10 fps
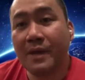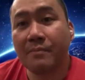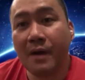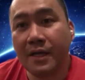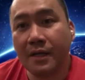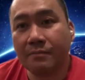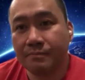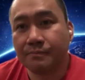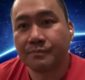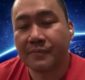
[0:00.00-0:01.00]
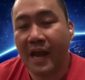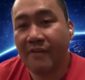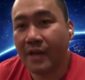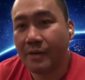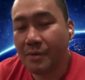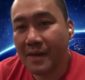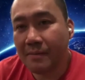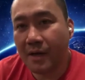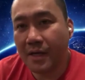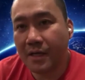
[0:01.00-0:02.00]
you make money, every time you
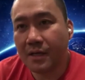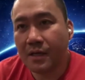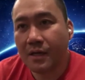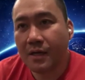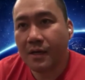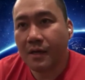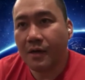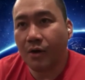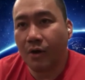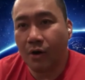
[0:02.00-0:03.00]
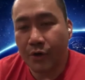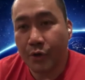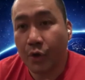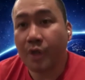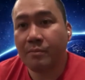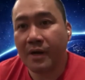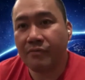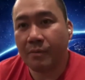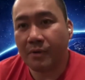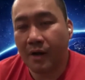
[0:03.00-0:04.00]
make money or you earn
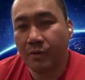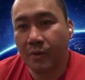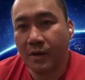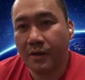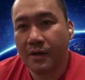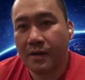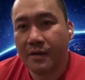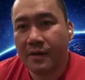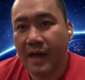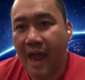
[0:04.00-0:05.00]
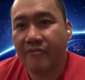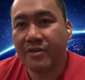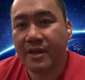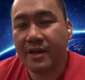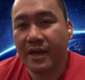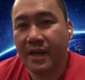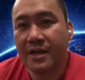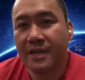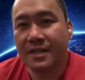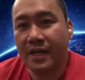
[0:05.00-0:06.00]
money from Crowd One, everything
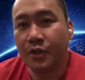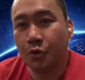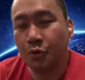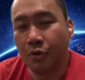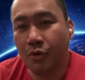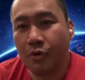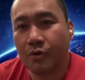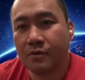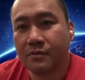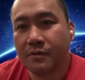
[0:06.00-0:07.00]
is in euro.